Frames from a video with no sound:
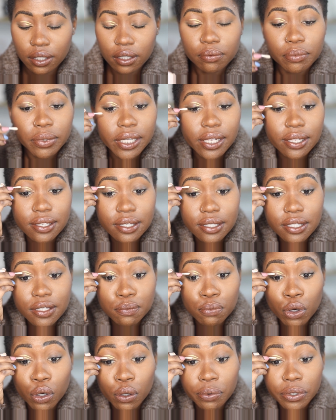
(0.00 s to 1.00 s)
because it's
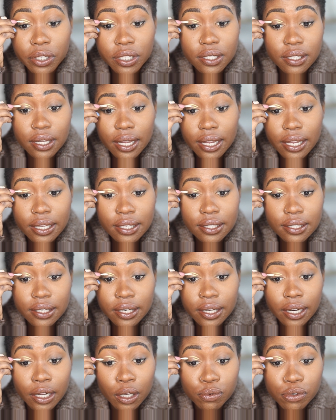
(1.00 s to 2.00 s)
more precise and
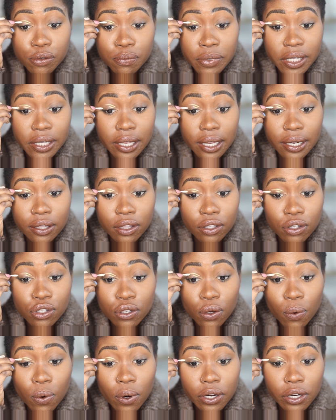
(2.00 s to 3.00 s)
it helps me get in those
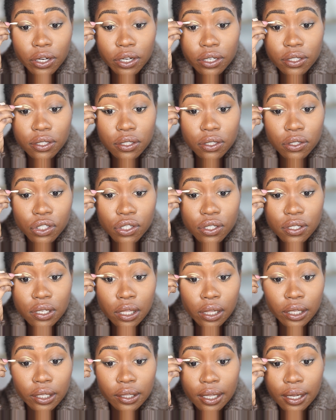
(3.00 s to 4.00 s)
corners. So just
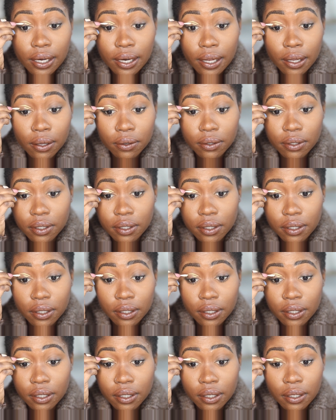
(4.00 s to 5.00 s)
clean that out
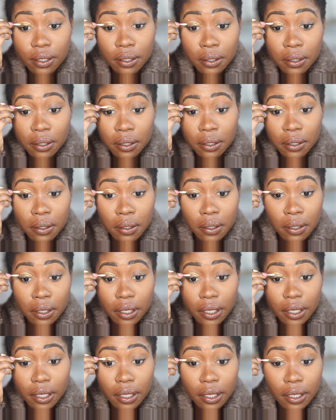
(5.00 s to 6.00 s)

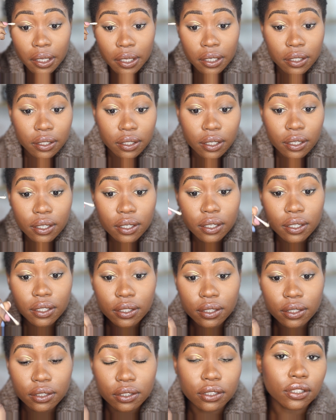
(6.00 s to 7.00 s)
and
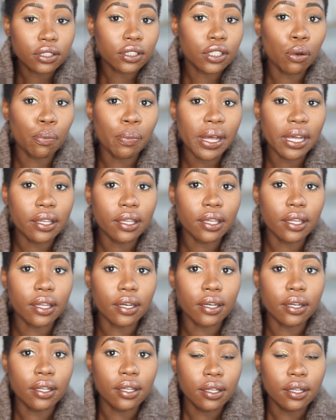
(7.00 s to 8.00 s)
just go back in.